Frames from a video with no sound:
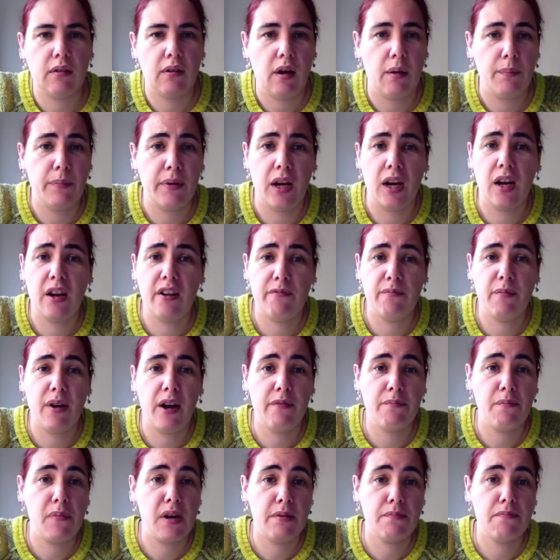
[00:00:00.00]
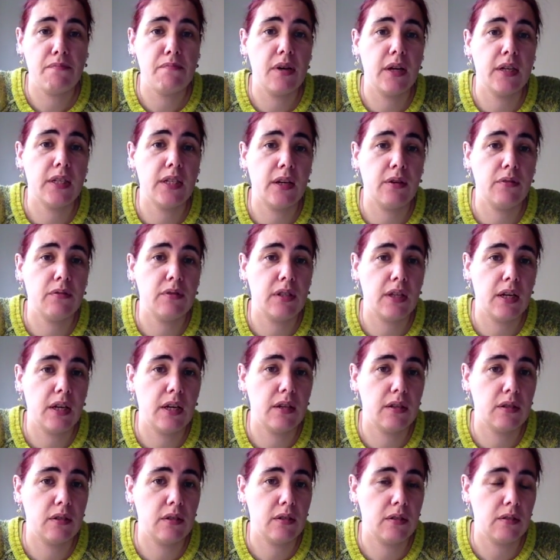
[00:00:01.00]
I mean, I love my
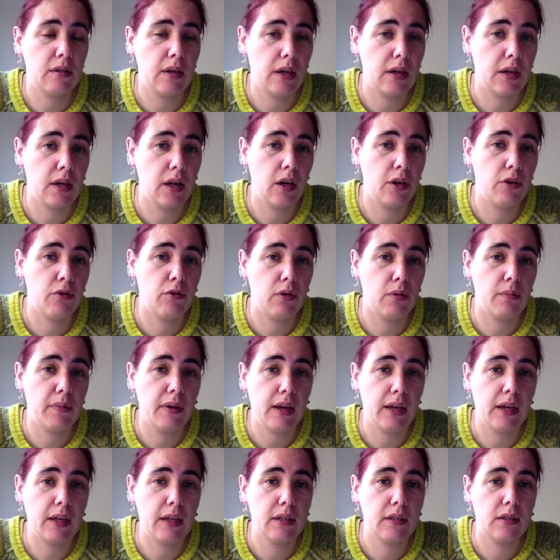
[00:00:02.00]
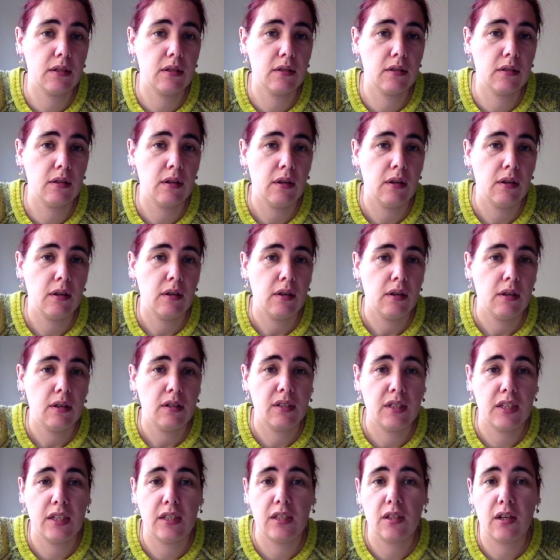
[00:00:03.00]
downstairs cloakroom is
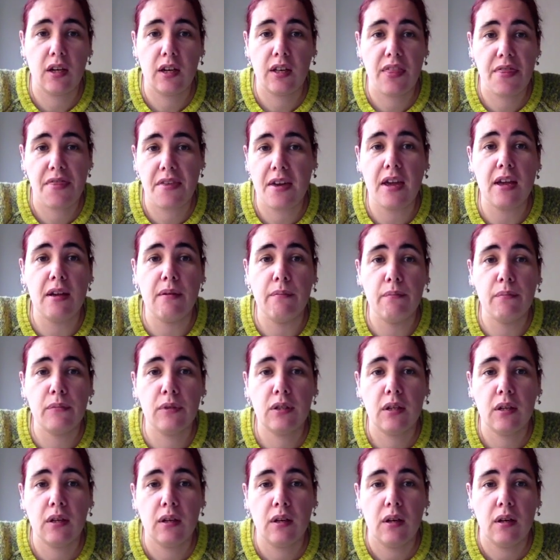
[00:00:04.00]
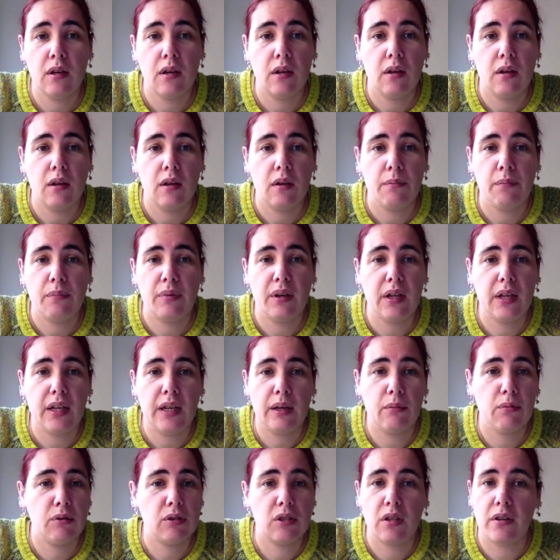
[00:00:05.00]
seaside themed, but
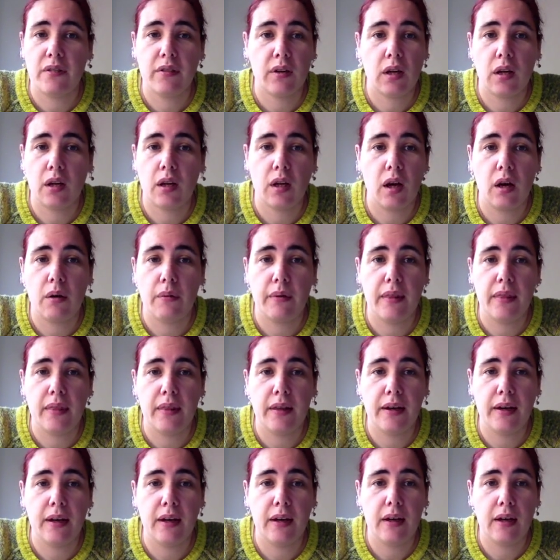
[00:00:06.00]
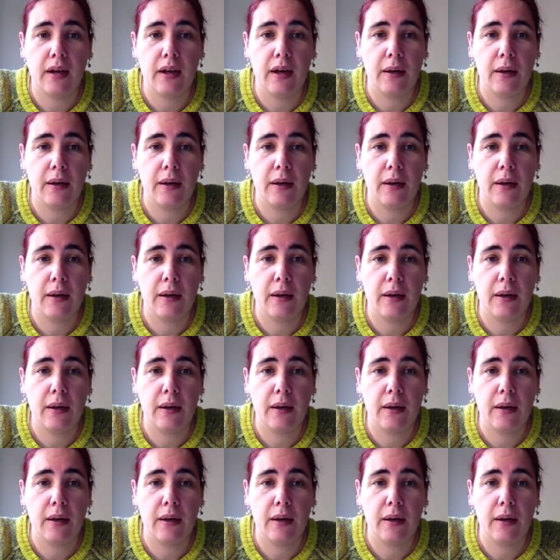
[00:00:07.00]
it was never going to go in there.